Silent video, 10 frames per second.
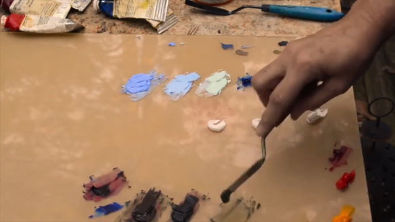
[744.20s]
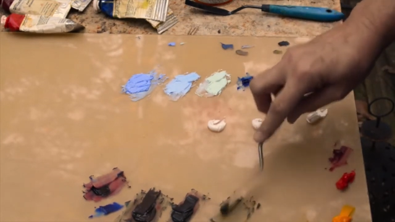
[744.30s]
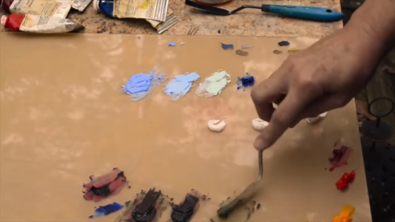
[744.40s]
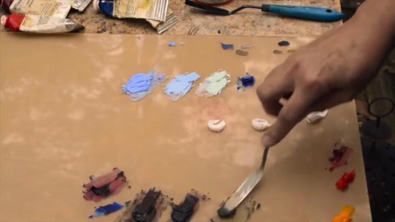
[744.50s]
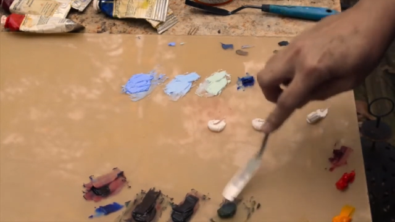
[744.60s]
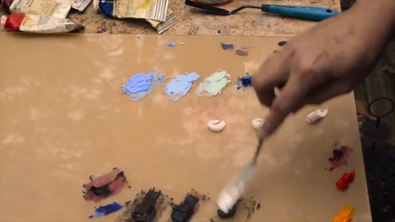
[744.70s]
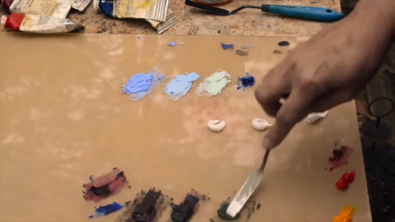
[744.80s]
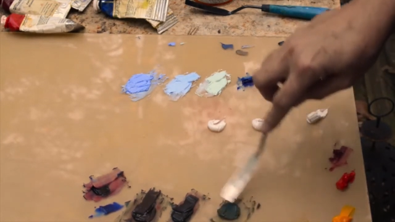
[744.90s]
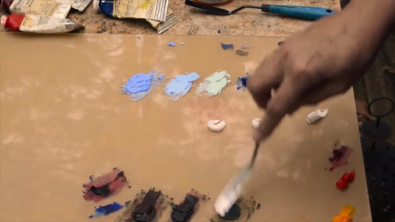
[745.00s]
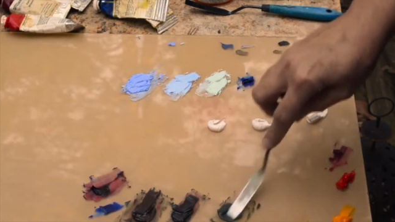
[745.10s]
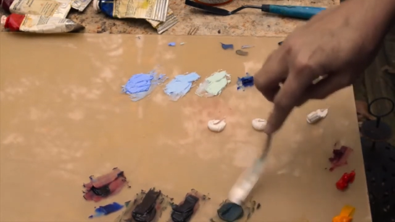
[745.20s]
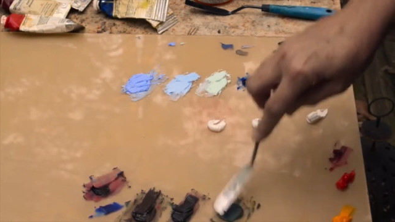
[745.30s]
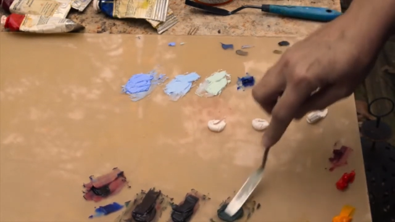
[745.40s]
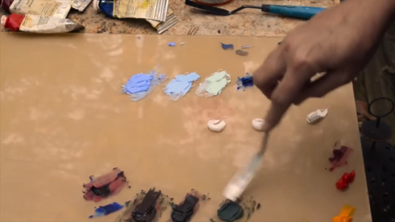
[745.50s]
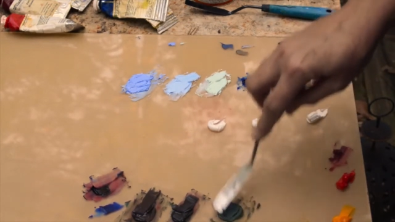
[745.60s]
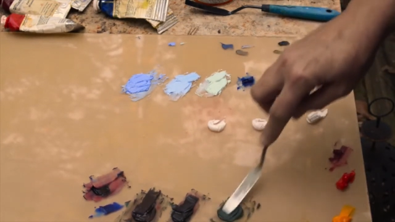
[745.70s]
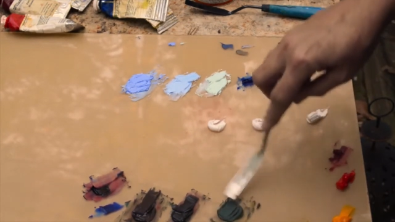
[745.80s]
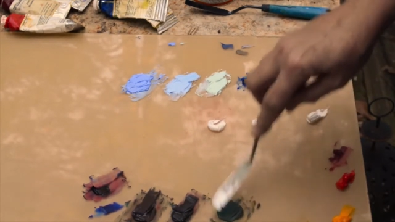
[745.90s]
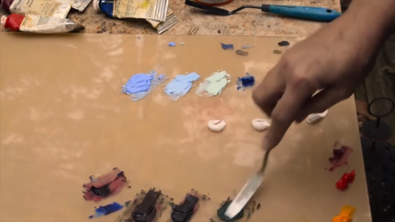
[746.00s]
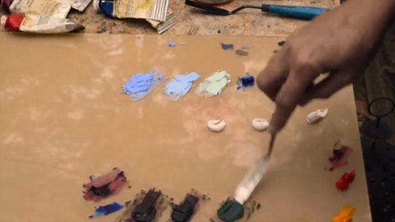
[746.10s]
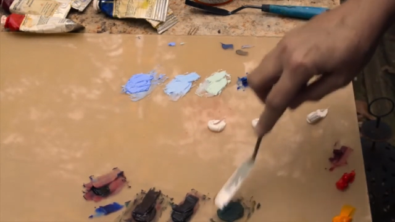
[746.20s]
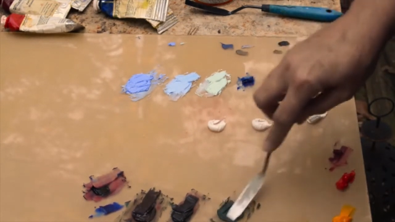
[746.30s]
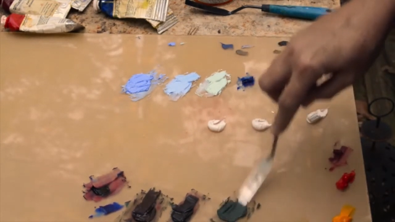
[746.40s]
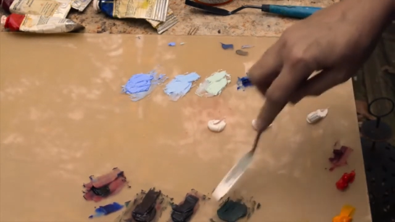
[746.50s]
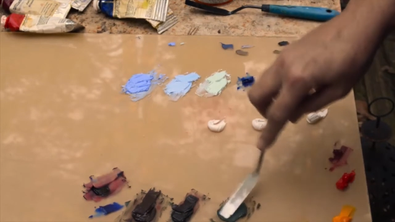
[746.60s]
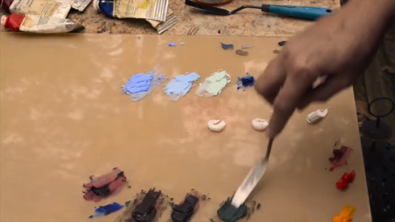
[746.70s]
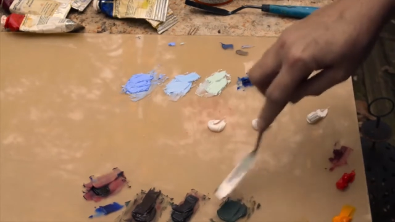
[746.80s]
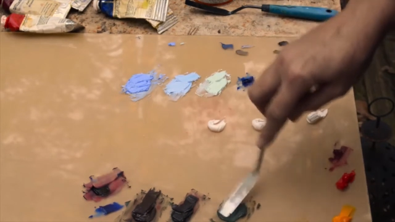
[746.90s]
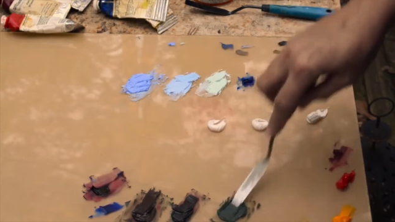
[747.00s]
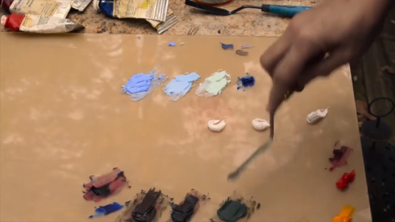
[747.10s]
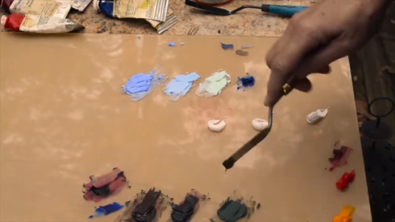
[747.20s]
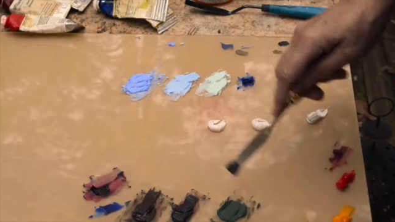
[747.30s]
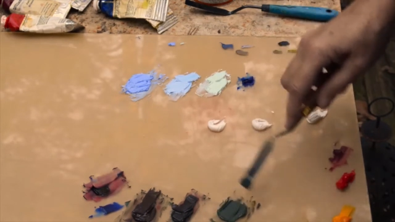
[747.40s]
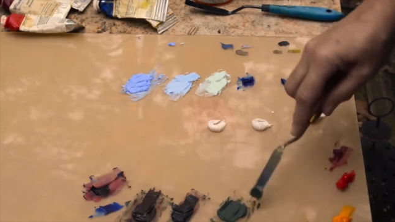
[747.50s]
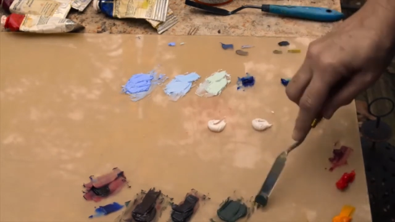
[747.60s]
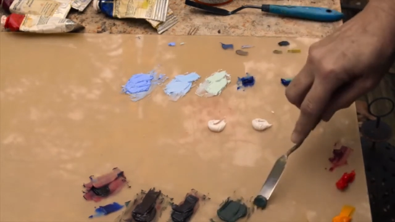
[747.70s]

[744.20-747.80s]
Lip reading: Nobody's mouth can be seen.